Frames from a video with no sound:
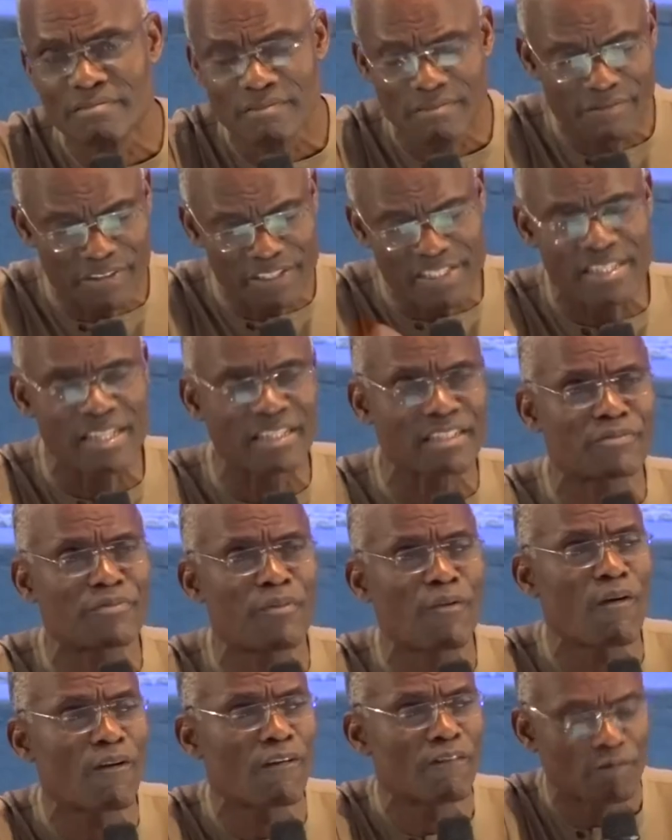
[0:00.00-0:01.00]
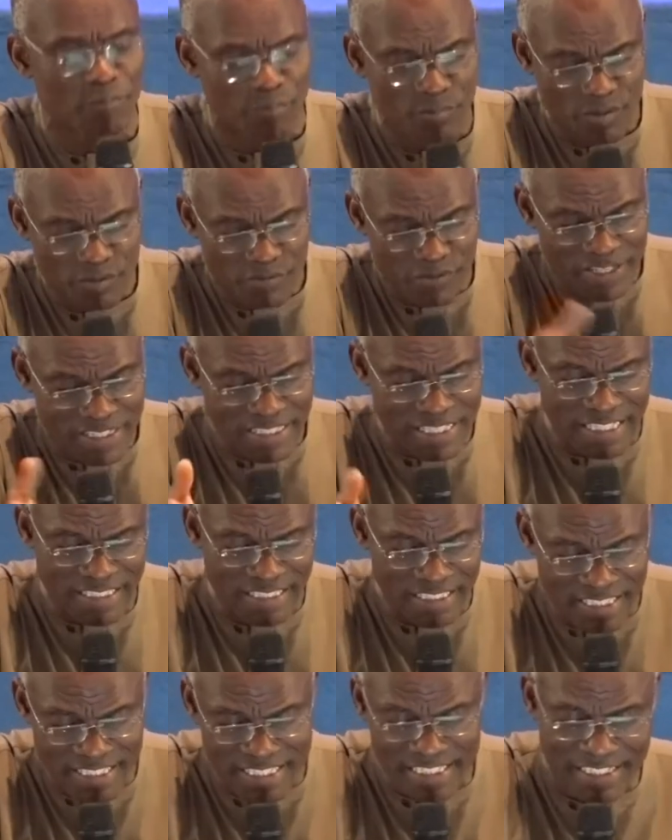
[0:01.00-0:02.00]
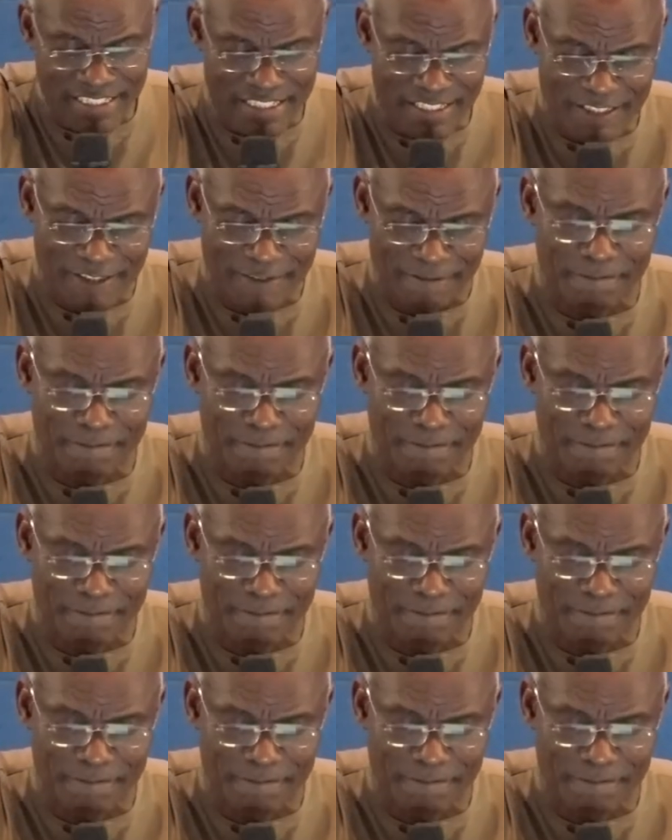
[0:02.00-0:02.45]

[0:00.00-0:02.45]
Verse 34, verse 36.